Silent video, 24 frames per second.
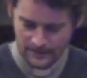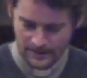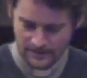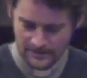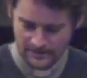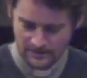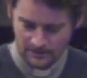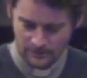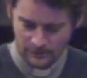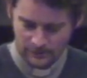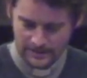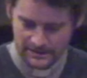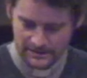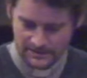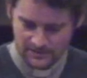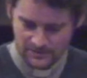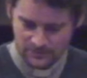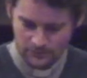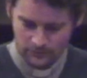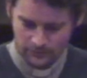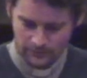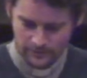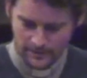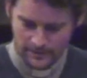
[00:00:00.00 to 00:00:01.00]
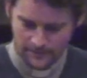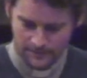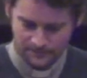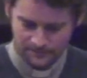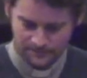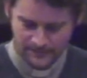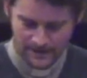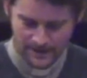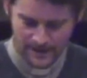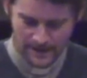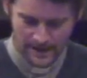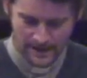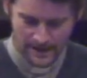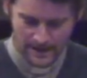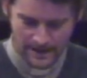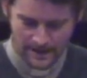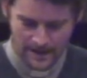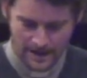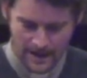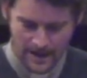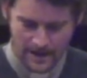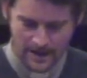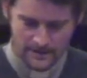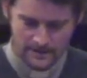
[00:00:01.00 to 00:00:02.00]
It's a great story. And
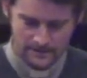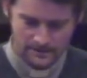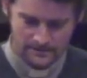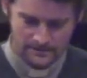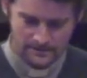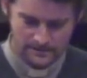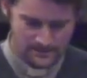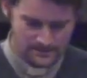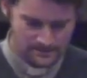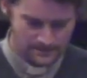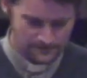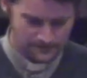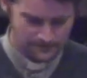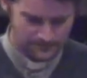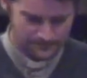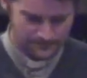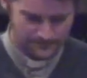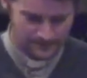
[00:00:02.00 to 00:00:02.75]
it ends